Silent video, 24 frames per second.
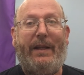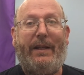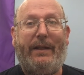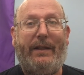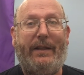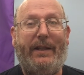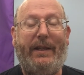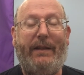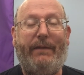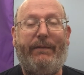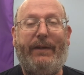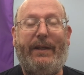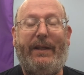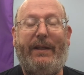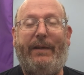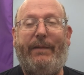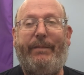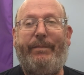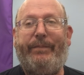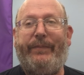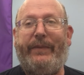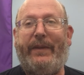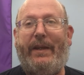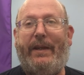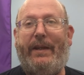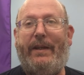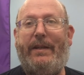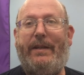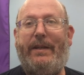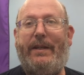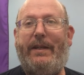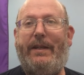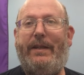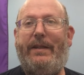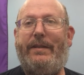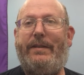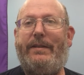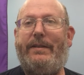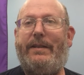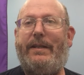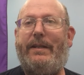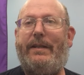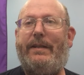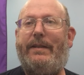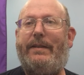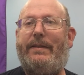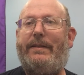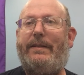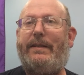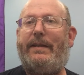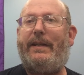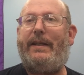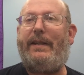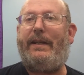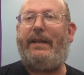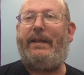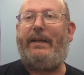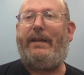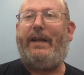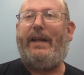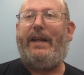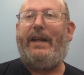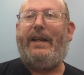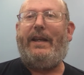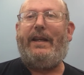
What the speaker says: living in East Tennessee.